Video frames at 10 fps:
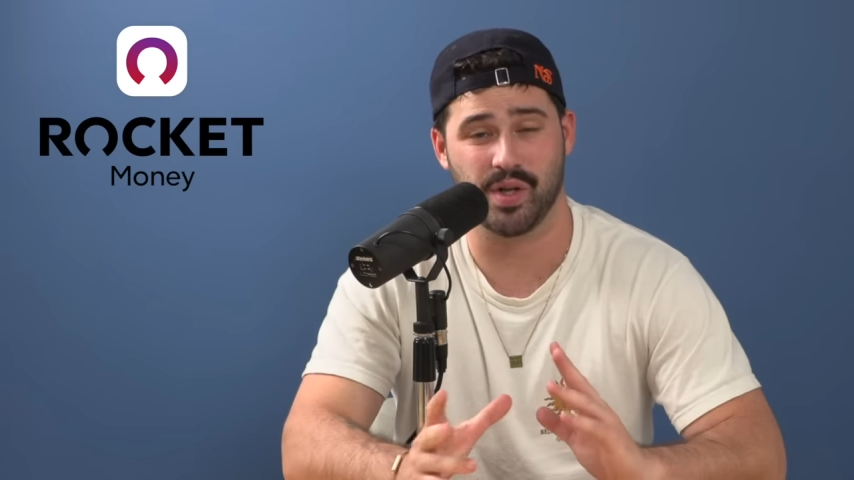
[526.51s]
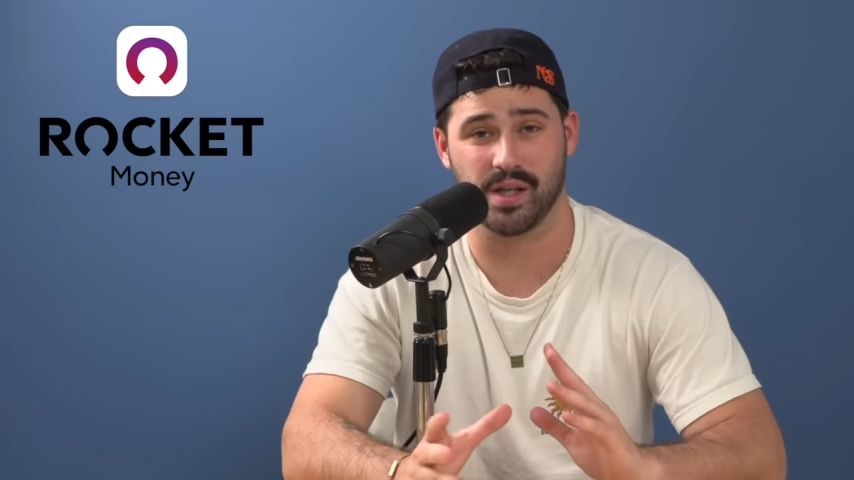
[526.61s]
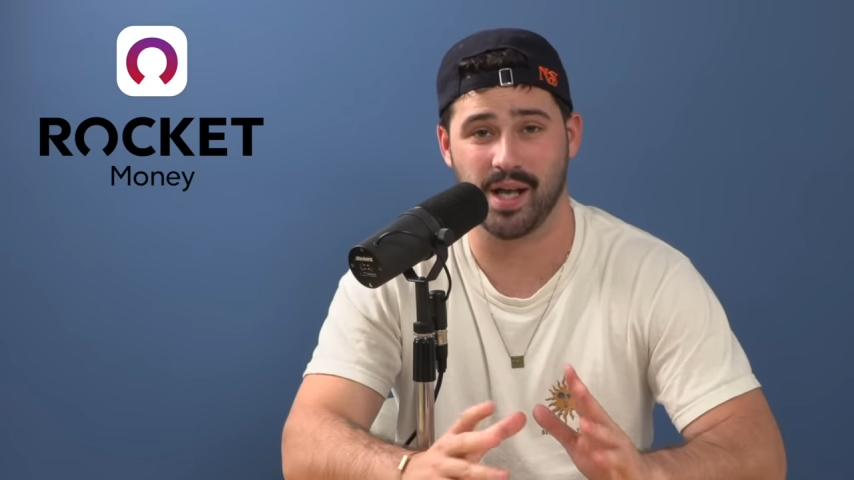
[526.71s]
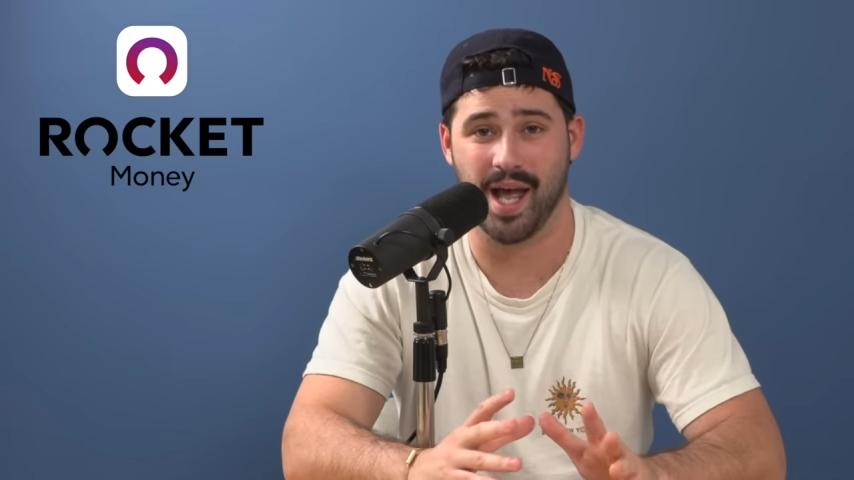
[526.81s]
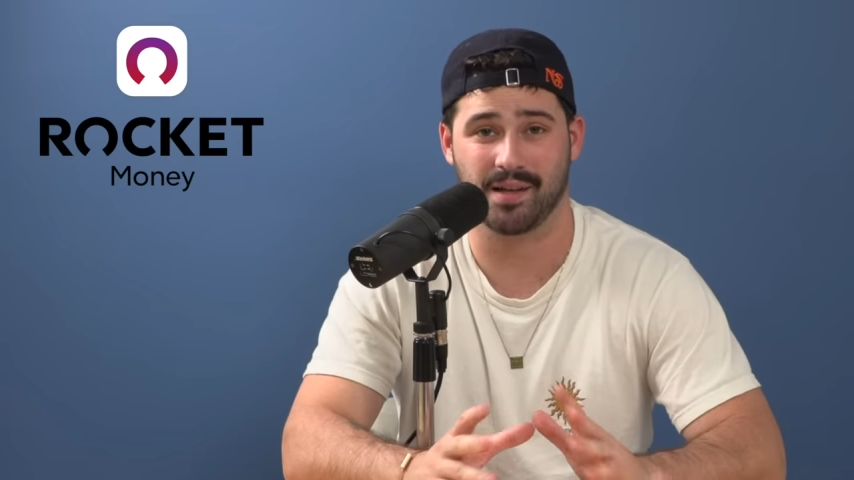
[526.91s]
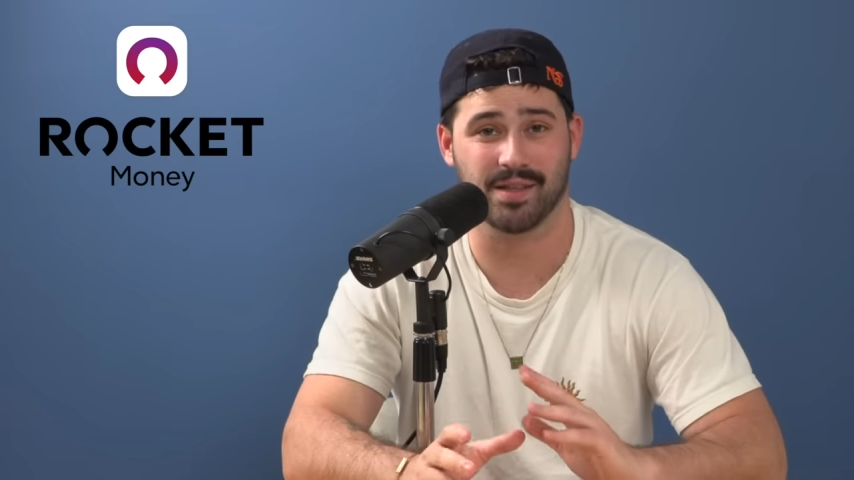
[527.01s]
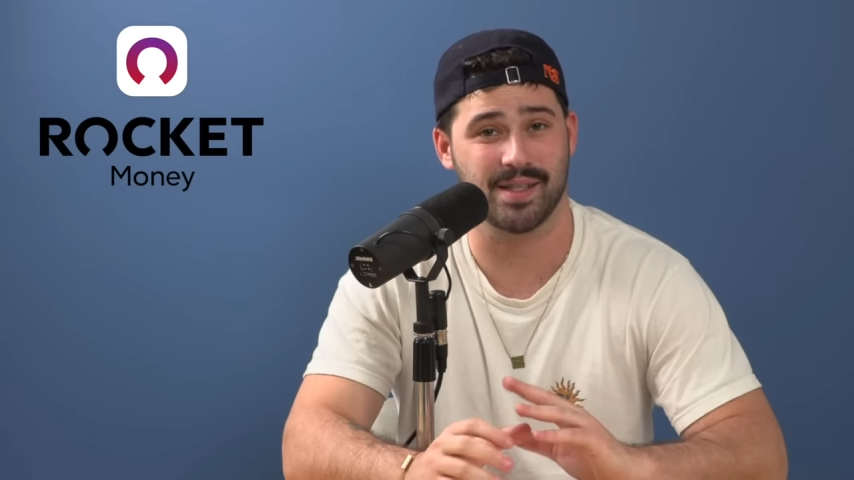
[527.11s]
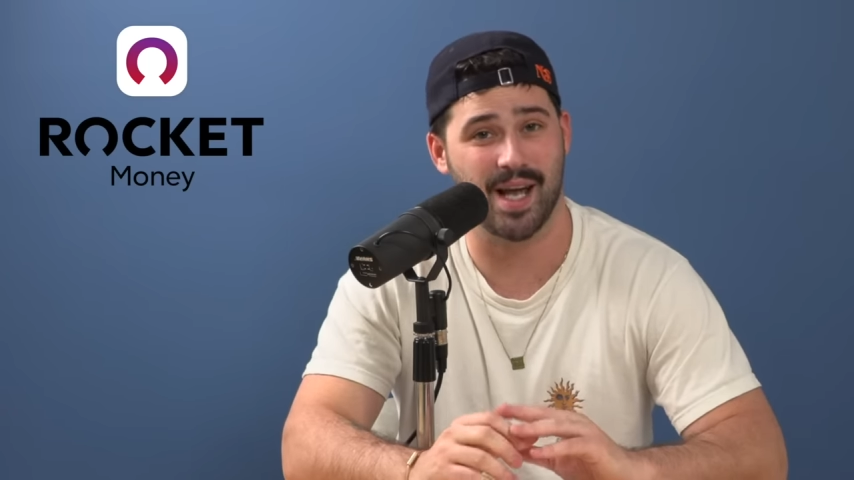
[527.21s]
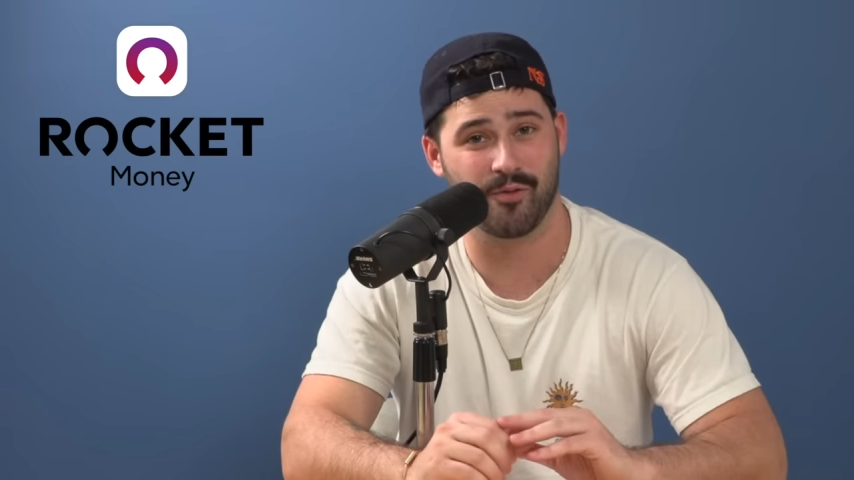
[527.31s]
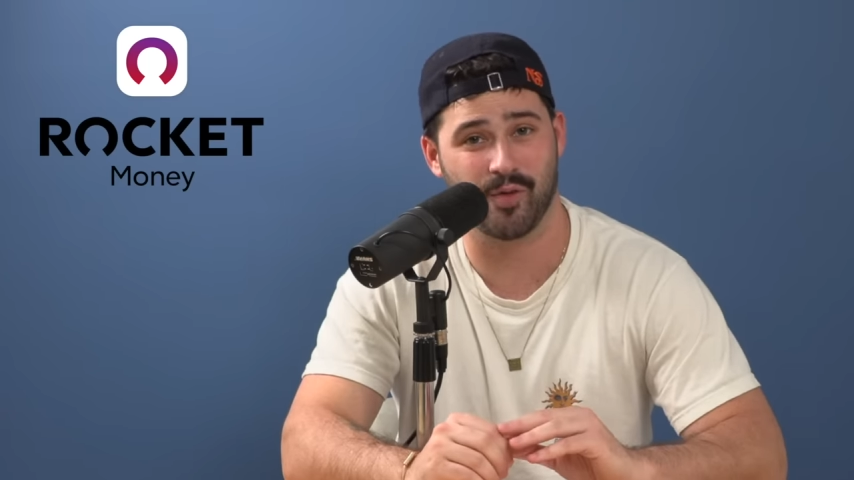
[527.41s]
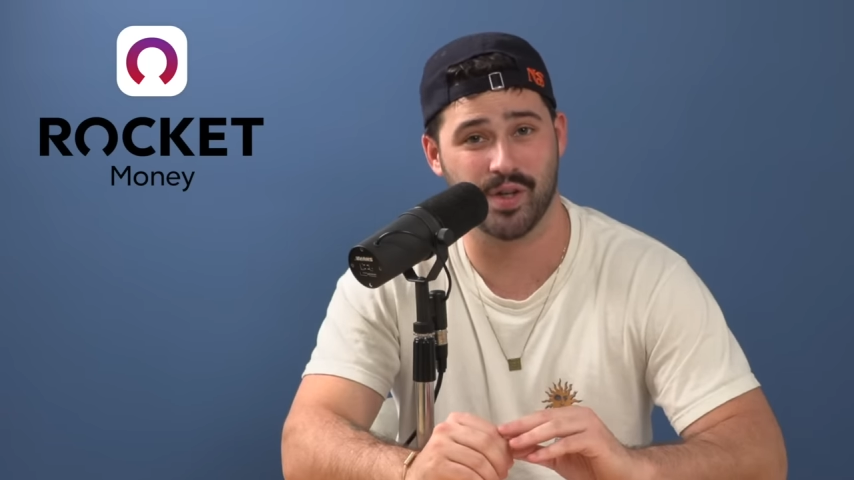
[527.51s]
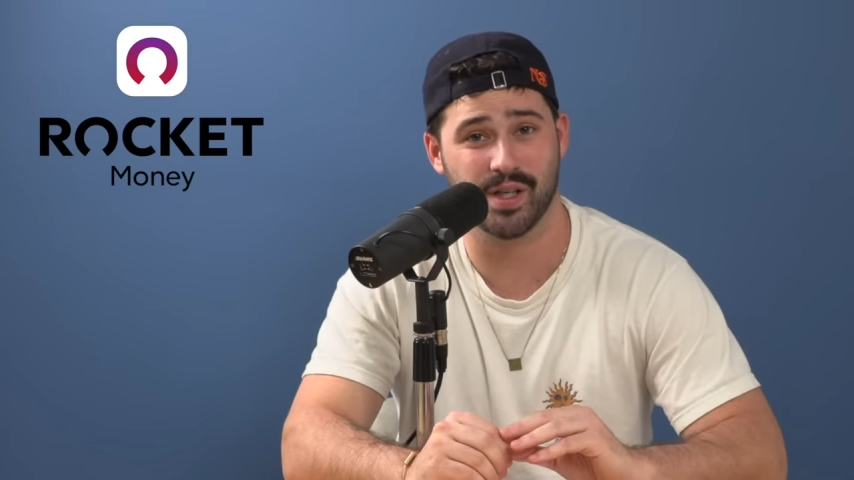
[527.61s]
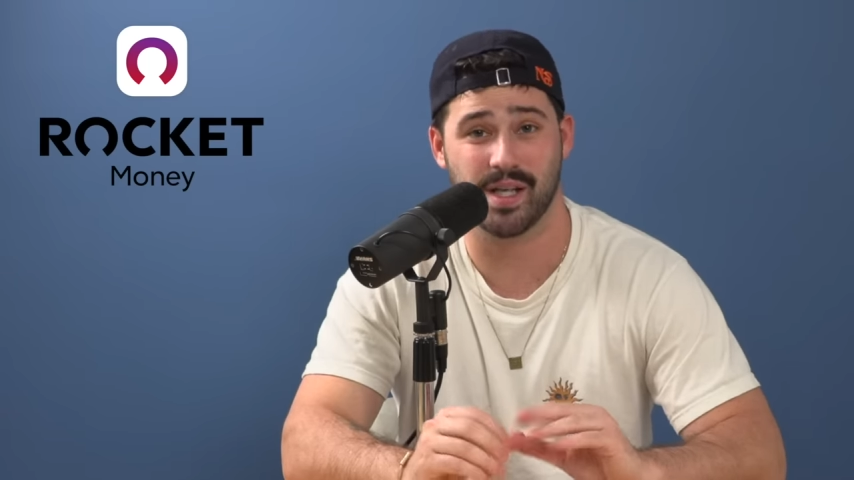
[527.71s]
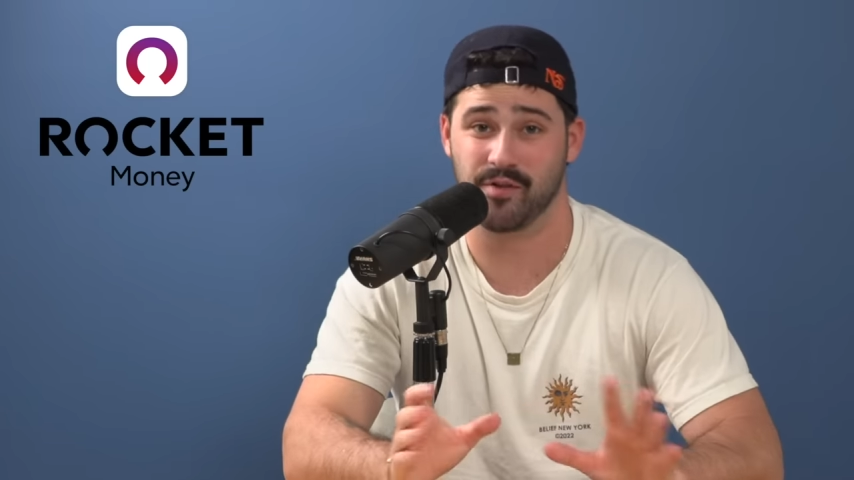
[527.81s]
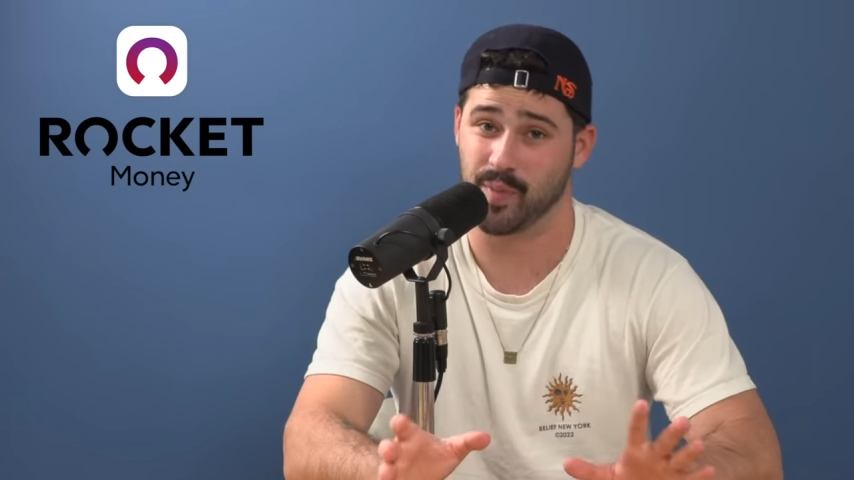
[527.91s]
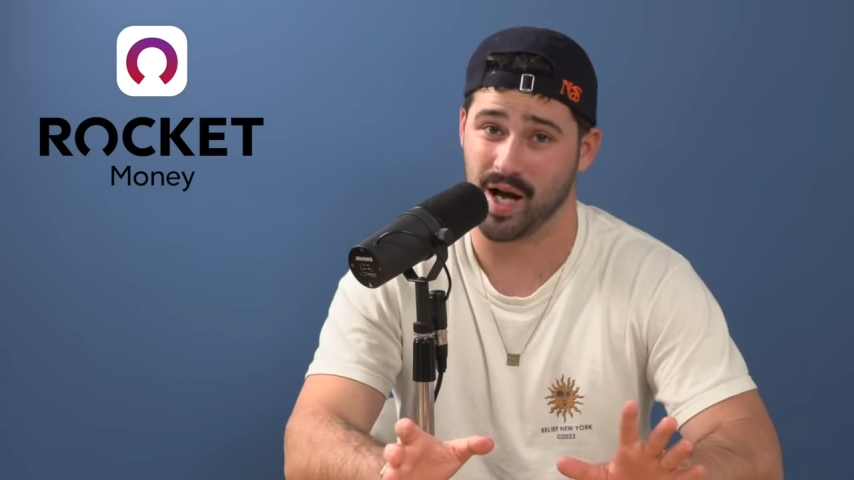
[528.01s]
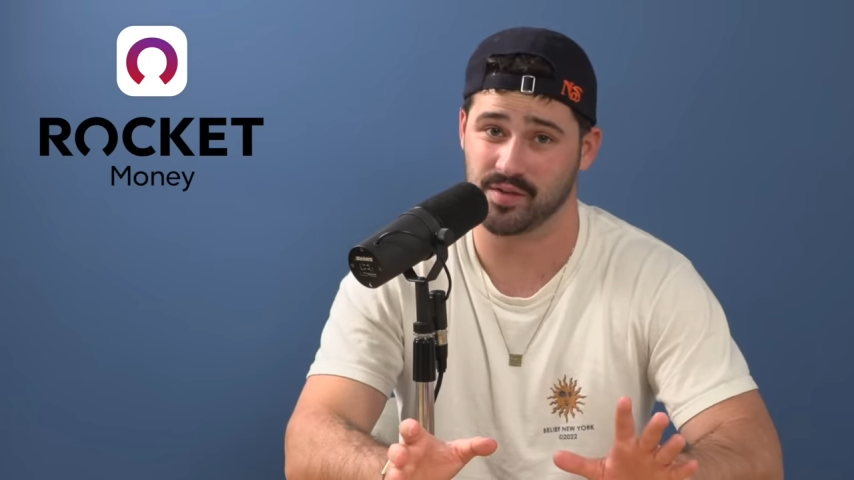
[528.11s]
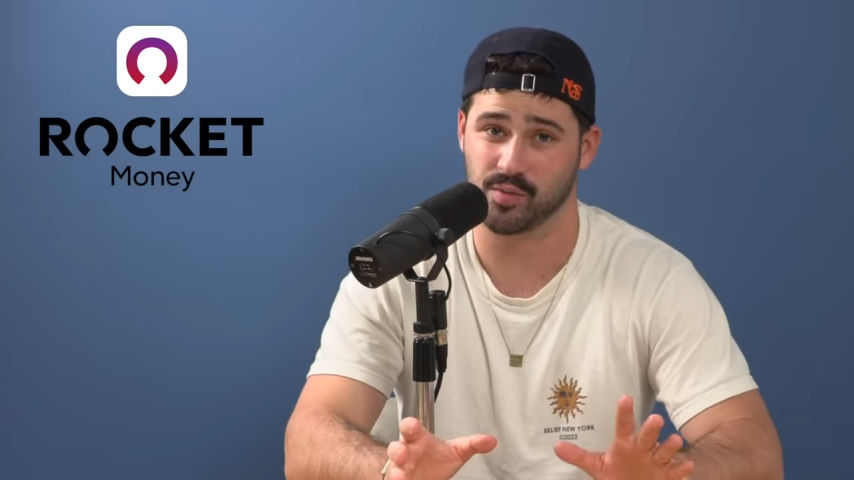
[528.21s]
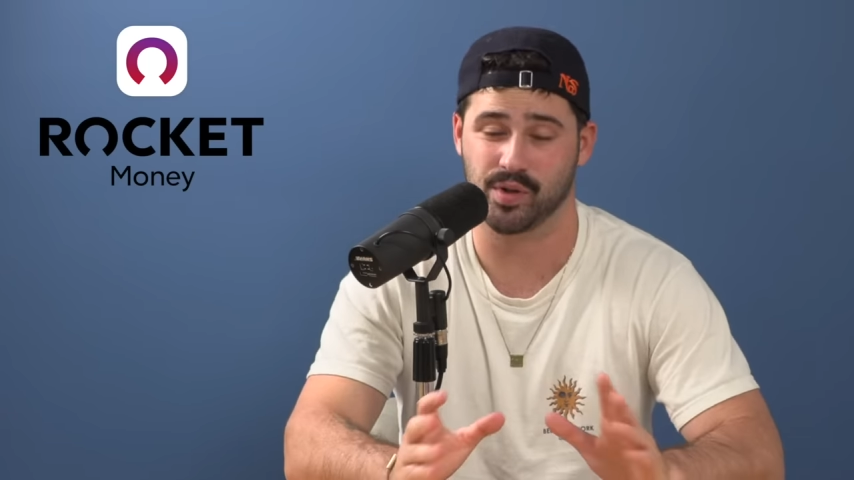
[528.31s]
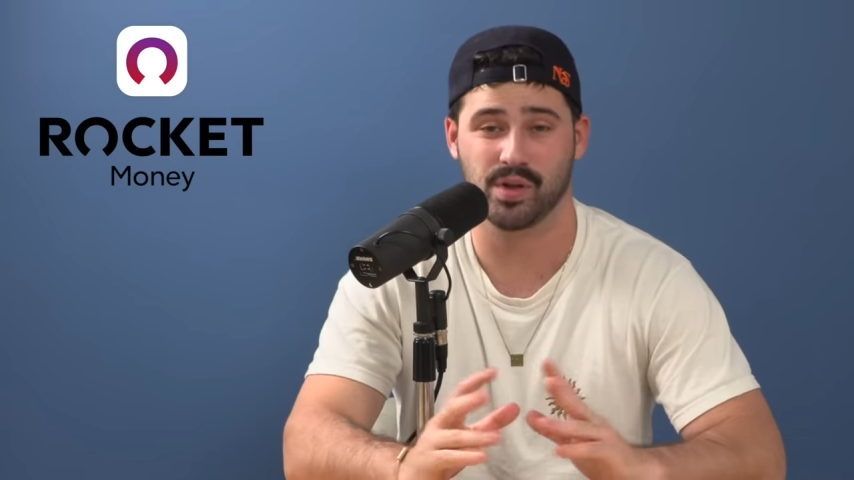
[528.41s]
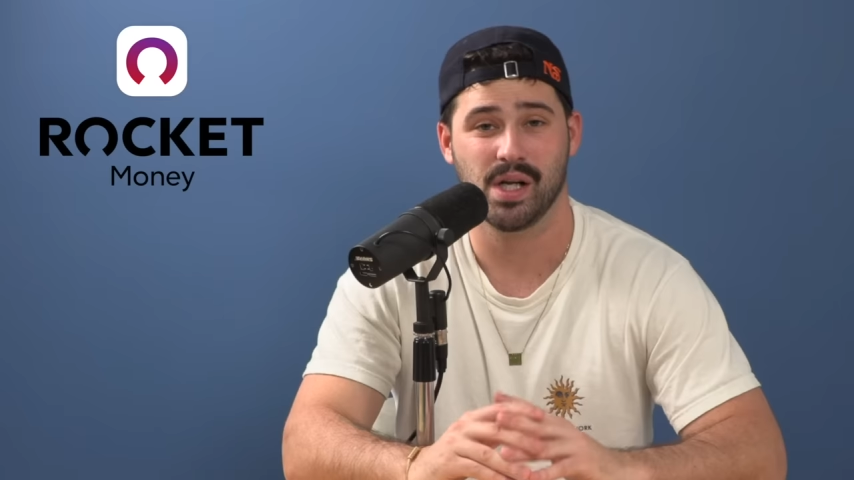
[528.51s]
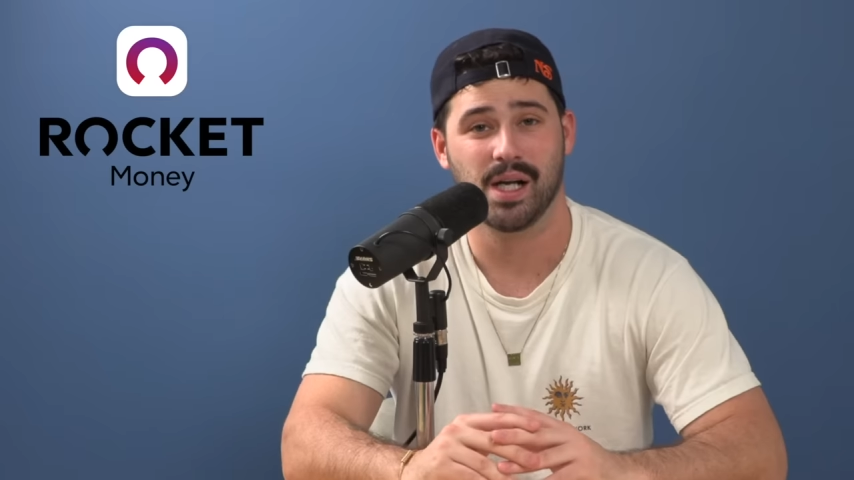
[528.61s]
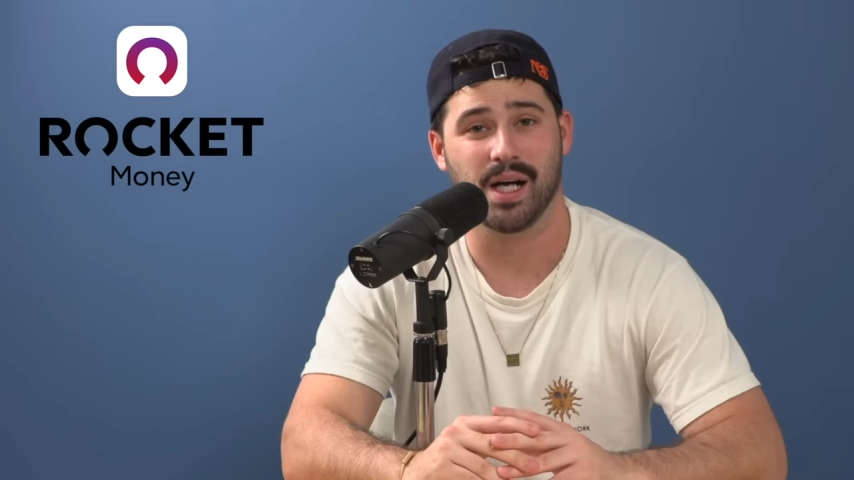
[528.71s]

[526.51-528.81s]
they can haggle it down for you if possible.